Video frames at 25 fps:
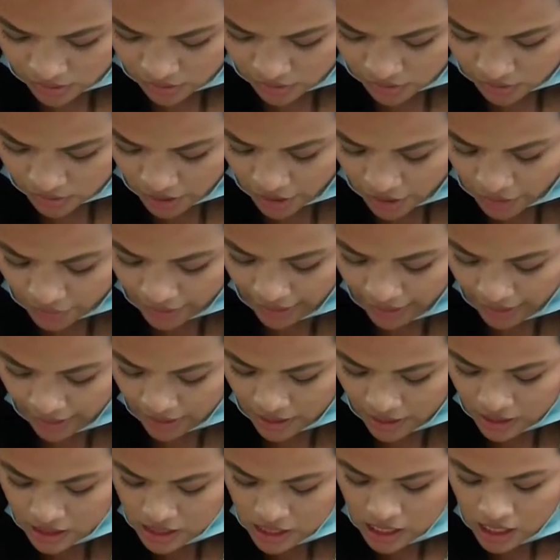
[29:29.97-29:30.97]
Okay.
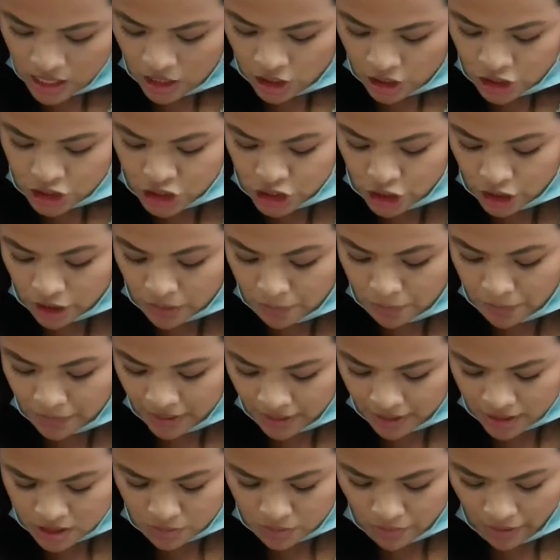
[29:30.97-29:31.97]
Should be
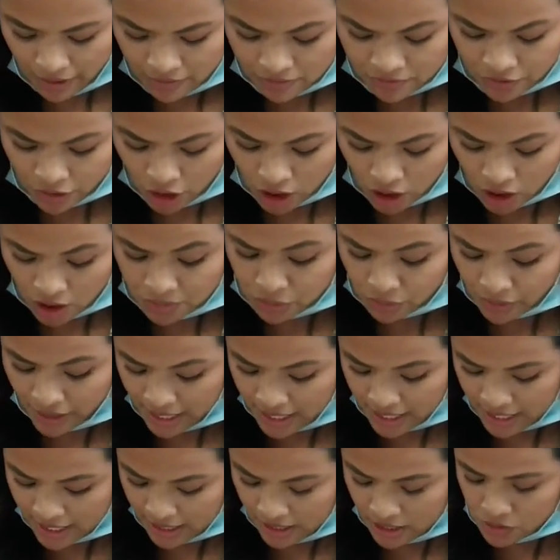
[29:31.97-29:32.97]
is my verb.
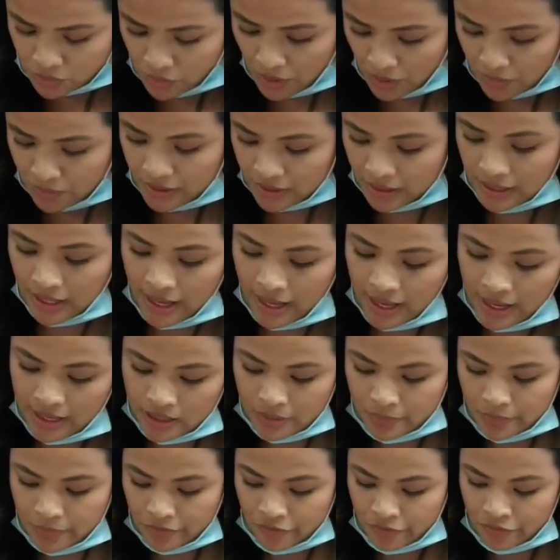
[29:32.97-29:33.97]
Radiant is my PA.
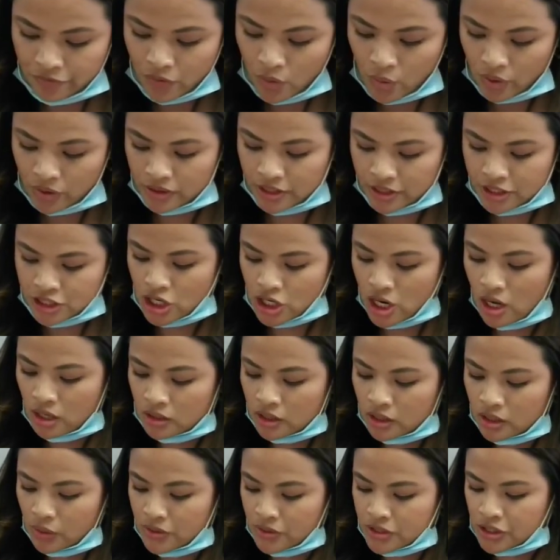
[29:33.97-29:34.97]
Number 4, the
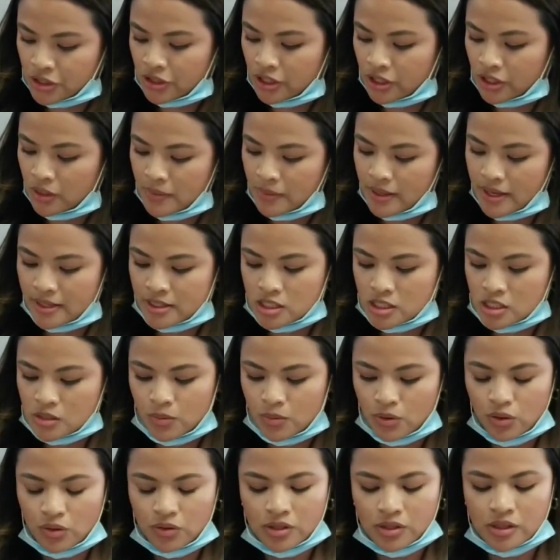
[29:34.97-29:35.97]
chocolate was creamy and
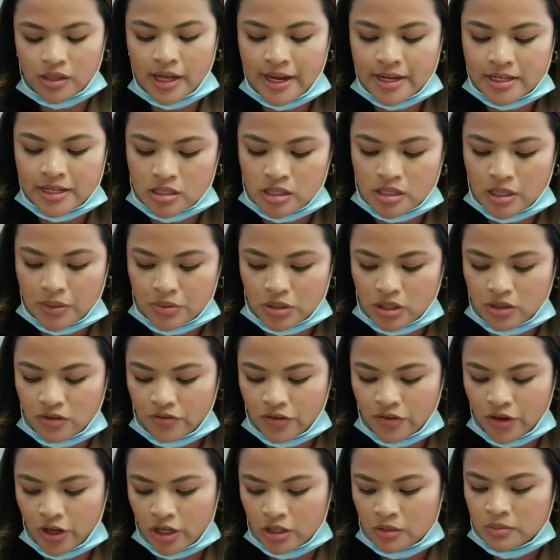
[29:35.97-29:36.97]
smooth. Class, subject and
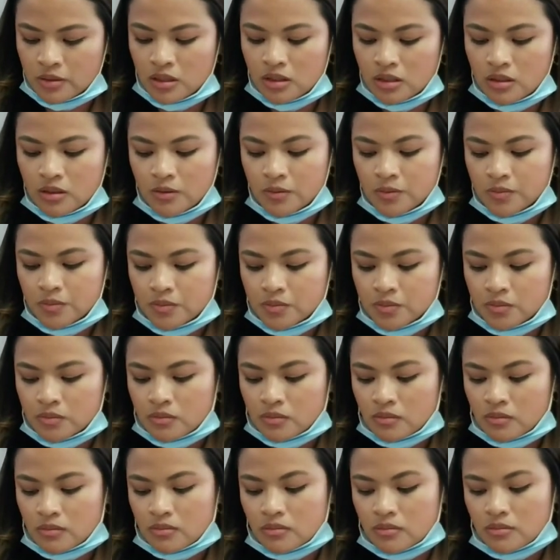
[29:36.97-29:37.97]
verb?
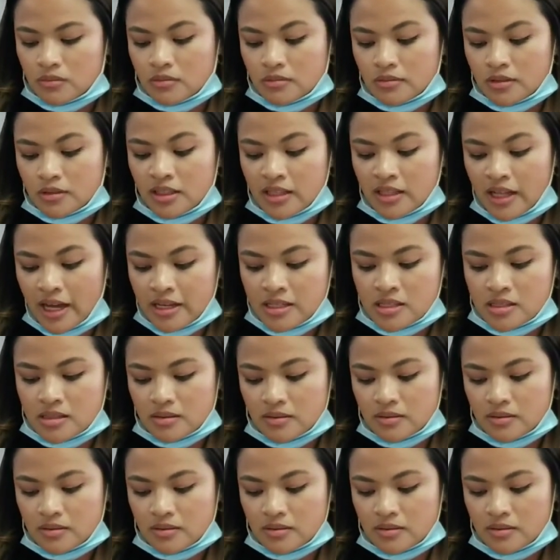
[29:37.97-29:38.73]
Class?